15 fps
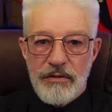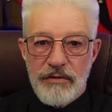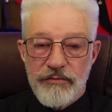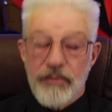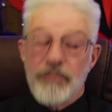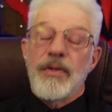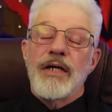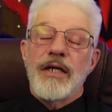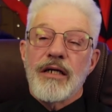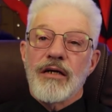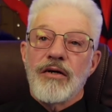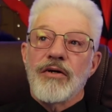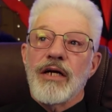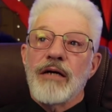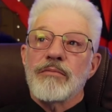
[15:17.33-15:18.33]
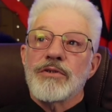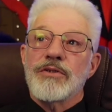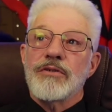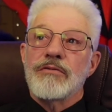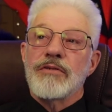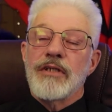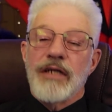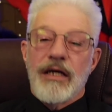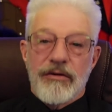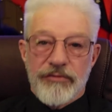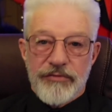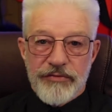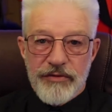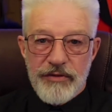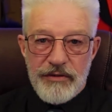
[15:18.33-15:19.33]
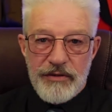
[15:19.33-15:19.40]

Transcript: For me, it can't happen soon enough.